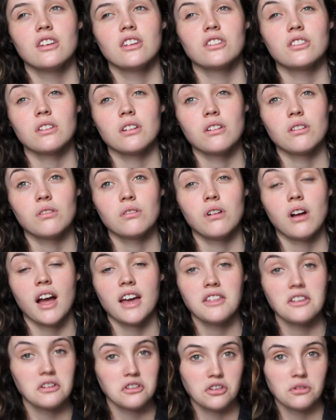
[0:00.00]
So
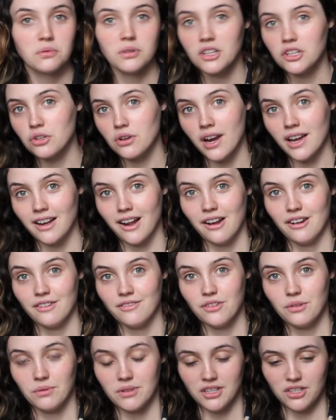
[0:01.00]
I think you should really try it out
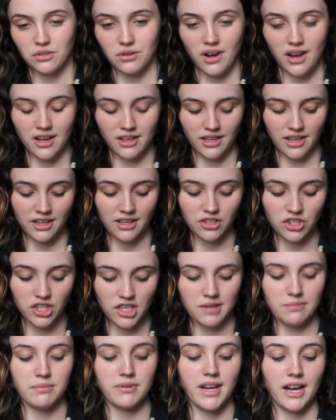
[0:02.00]
if you want to try like a
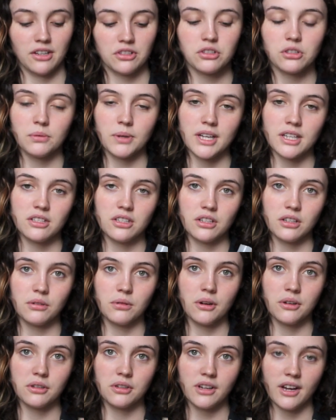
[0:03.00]
cheap, natural way to
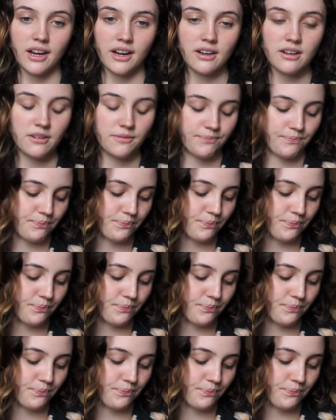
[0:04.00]
grow your hair.